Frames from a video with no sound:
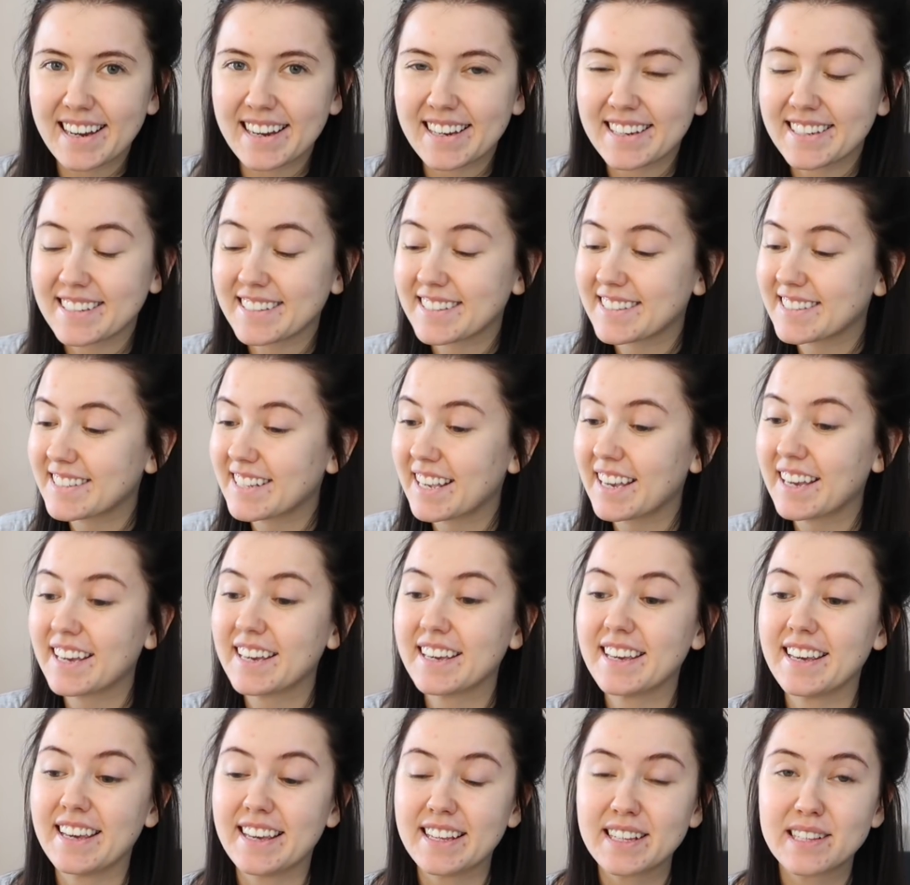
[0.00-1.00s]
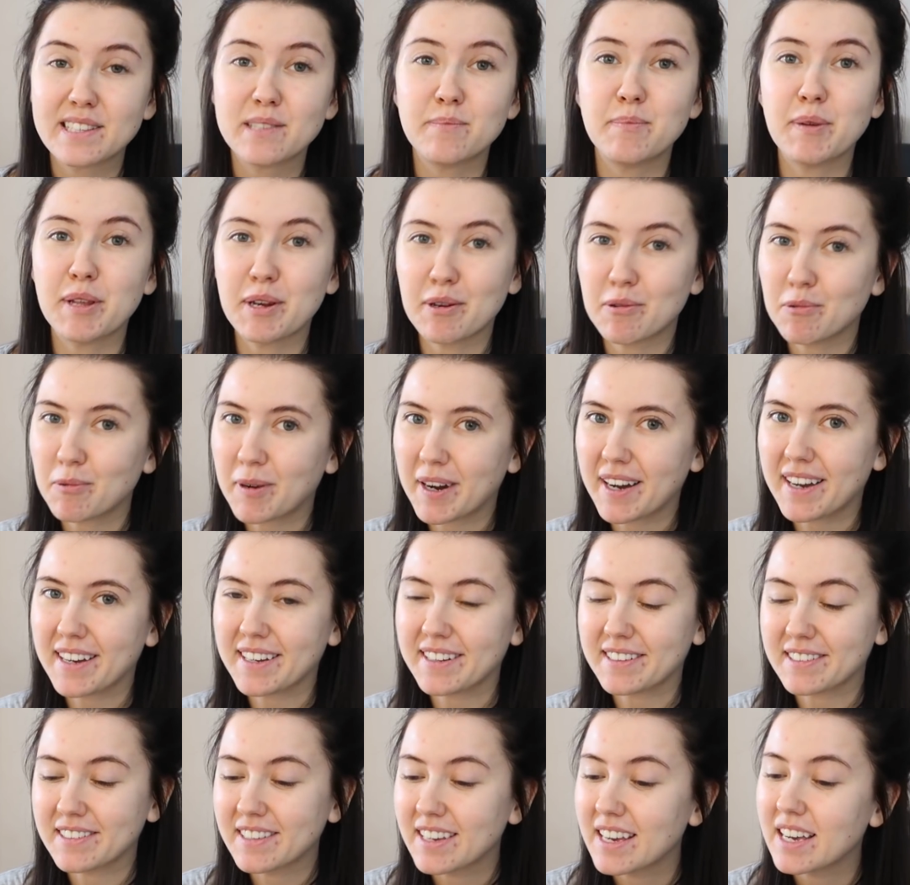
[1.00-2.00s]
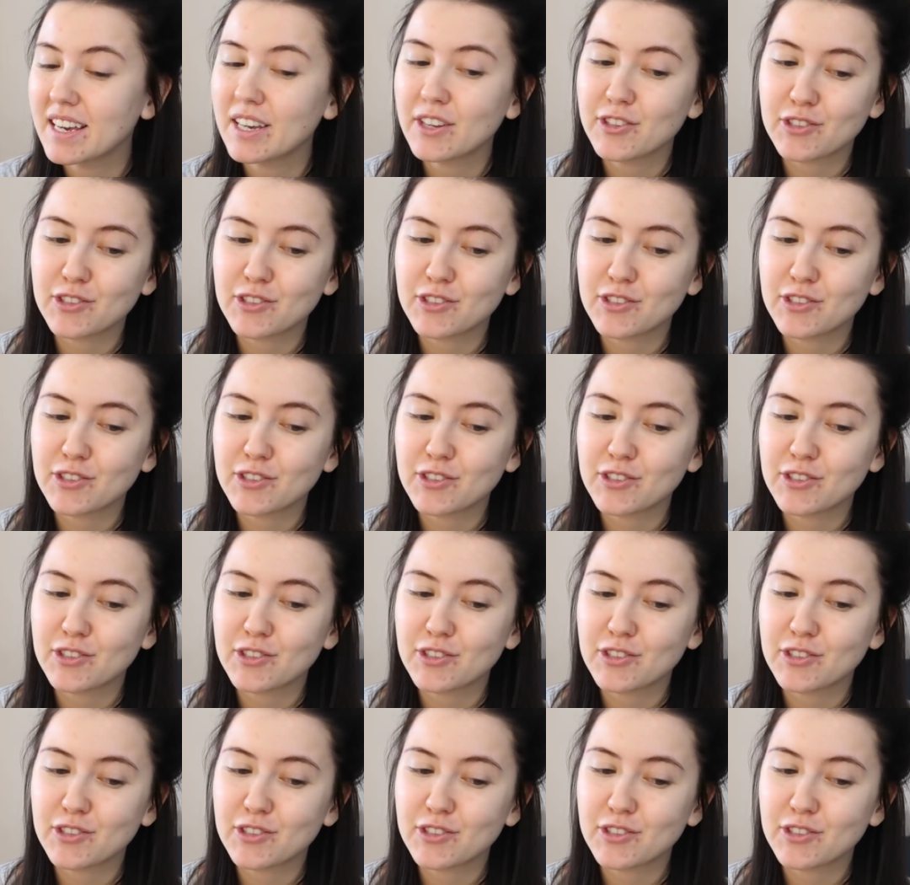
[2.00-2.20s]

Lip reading: guys, it's been a while.